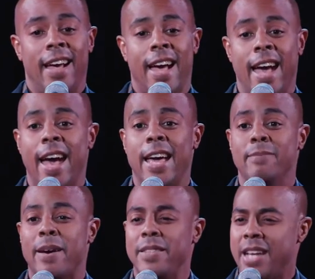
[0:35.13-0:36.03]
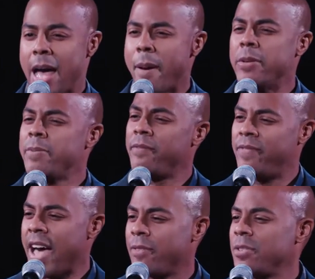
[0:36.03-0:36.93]
And by the time I was about
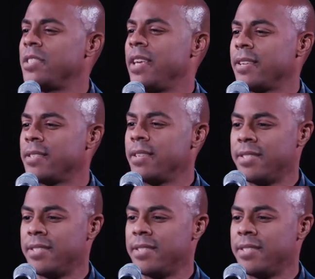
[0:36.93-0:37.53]
five or six,